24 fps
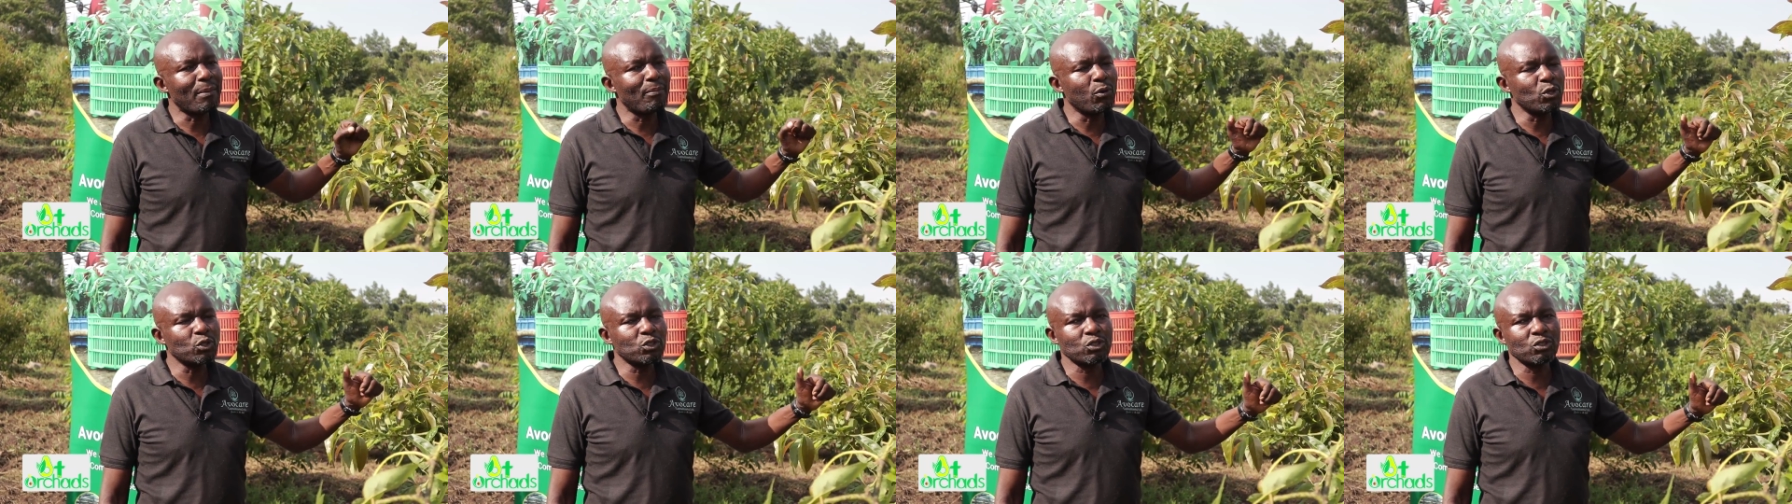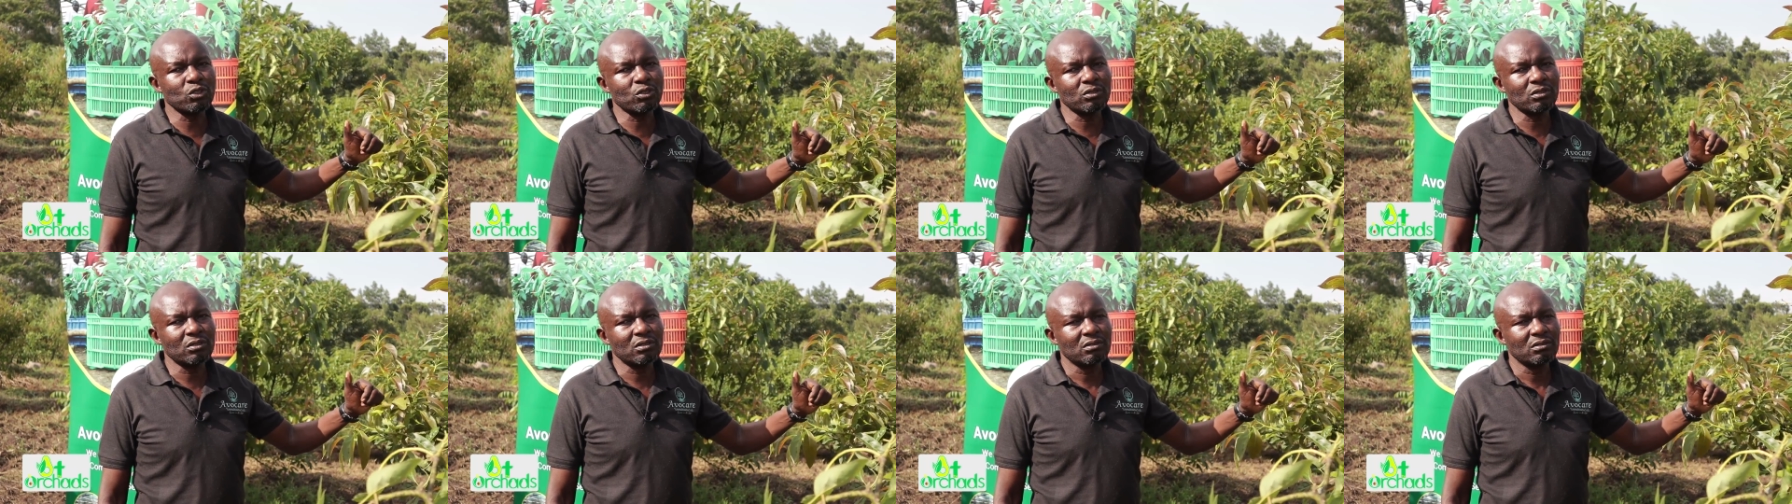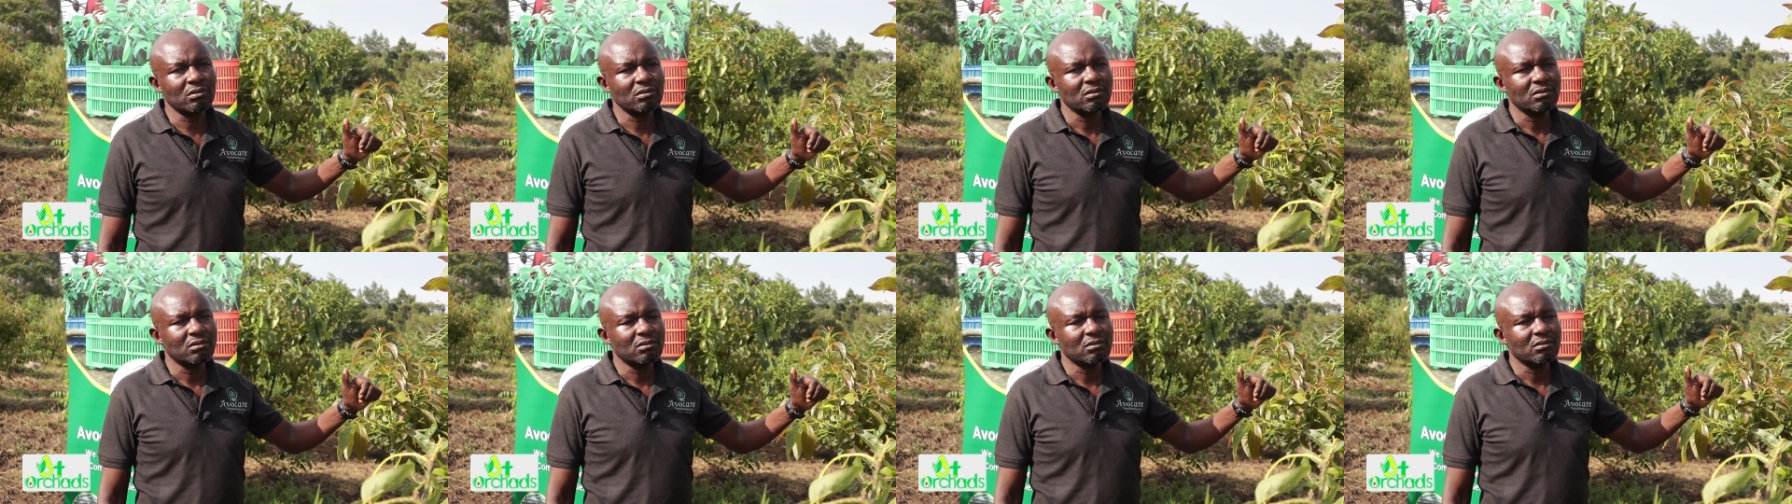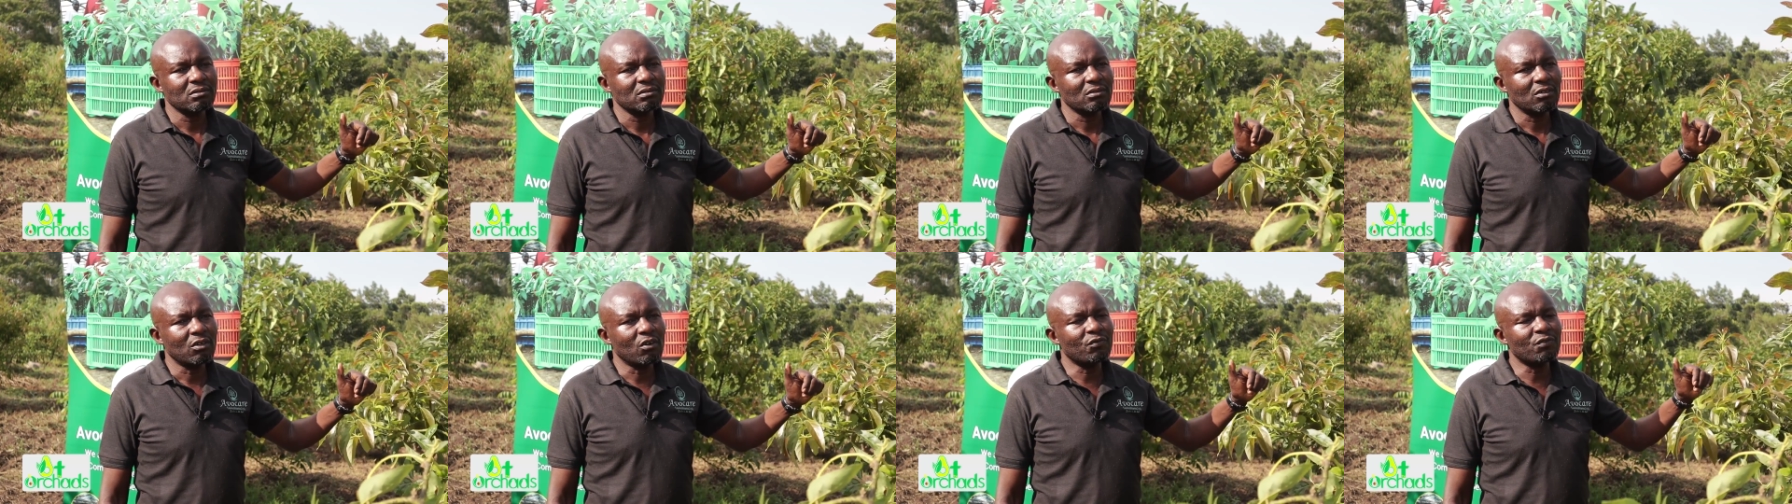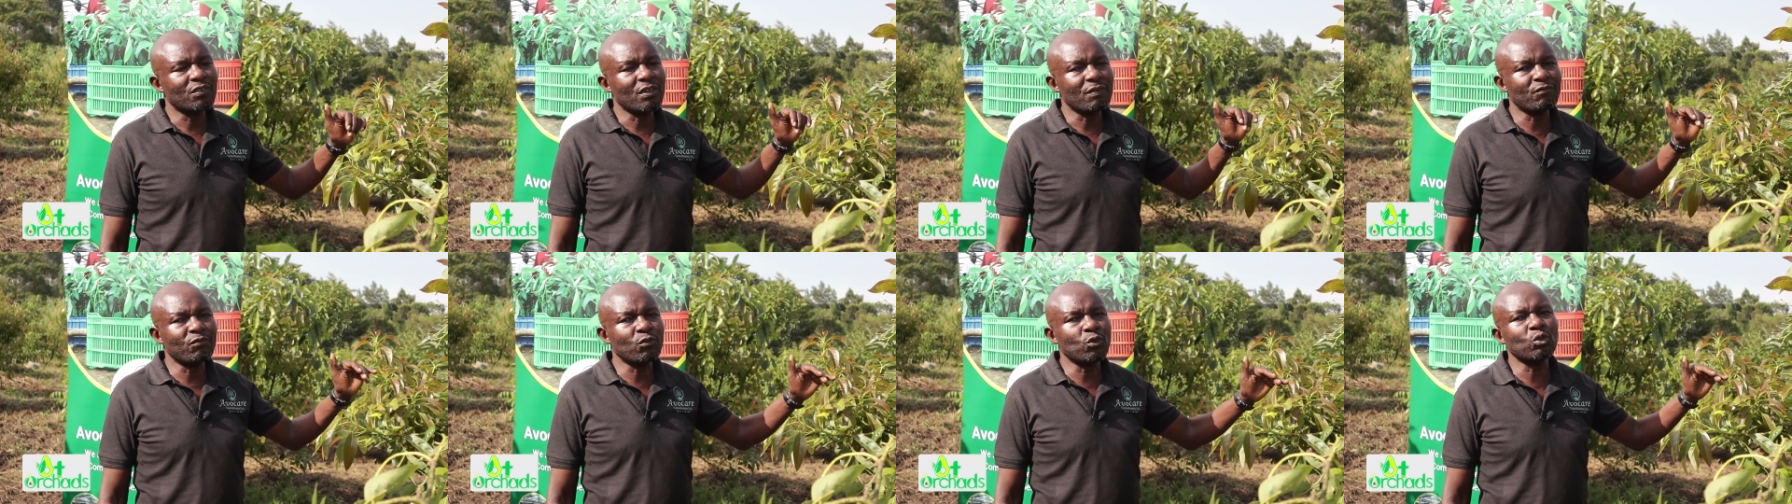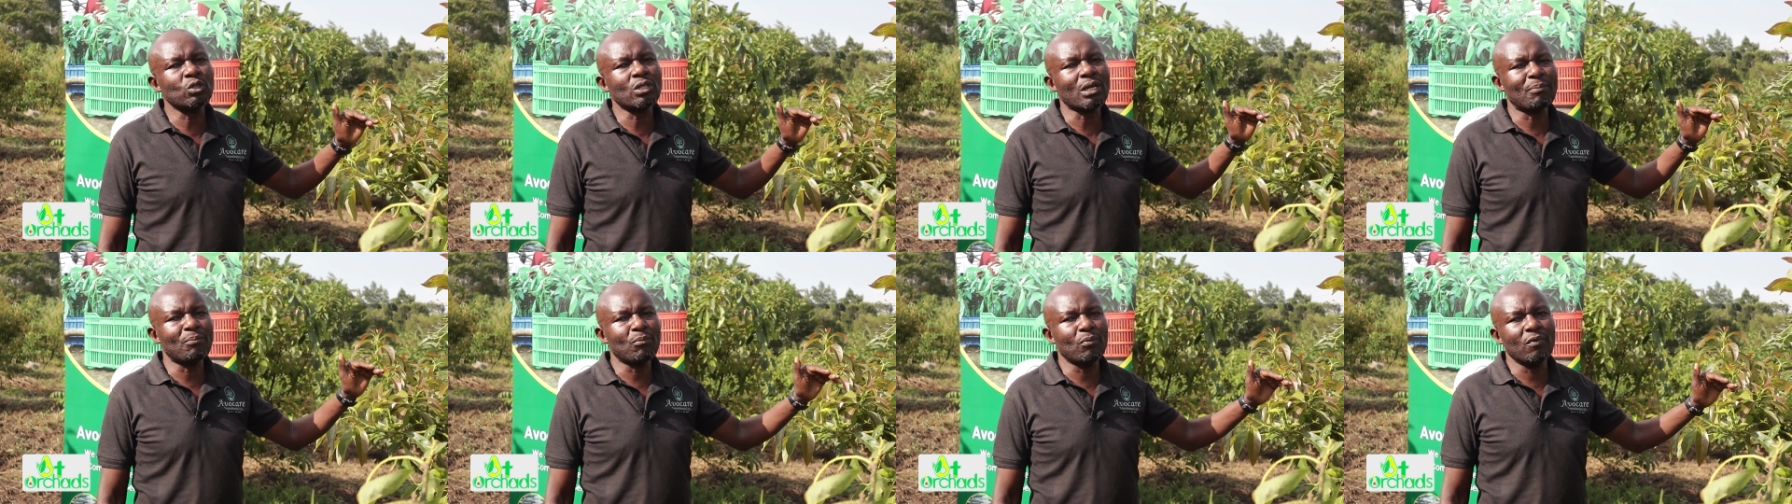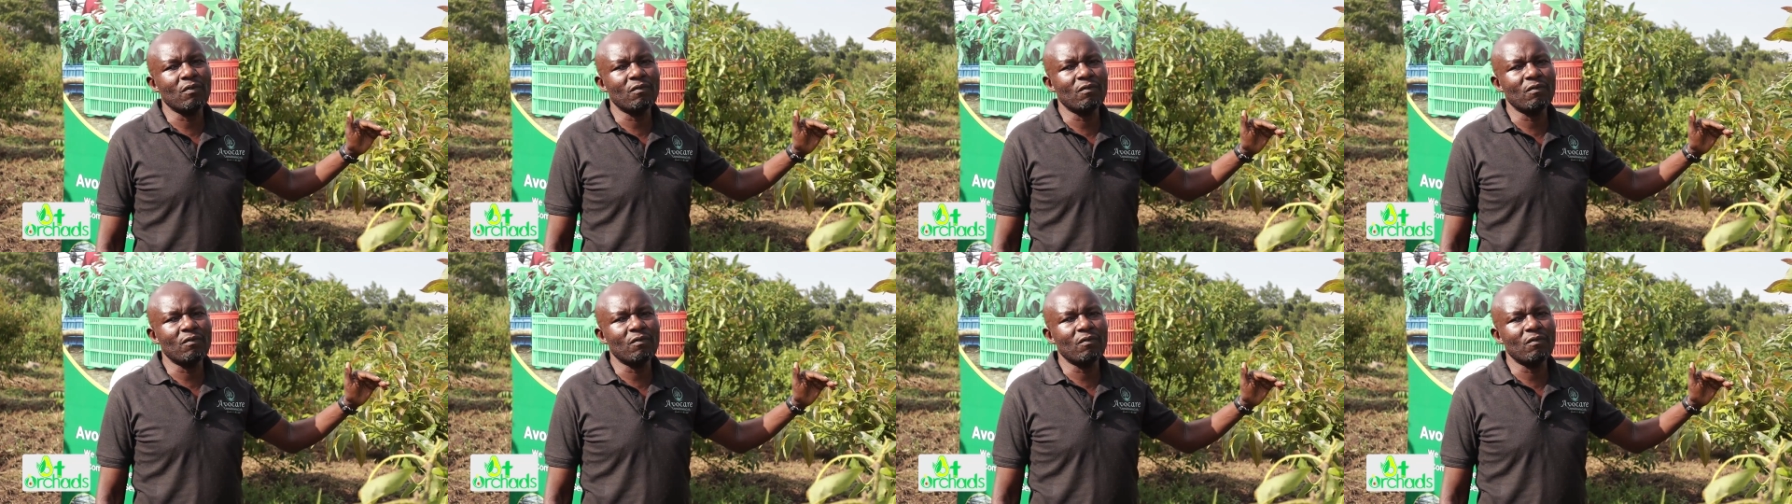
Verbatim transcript: abortion of the fruit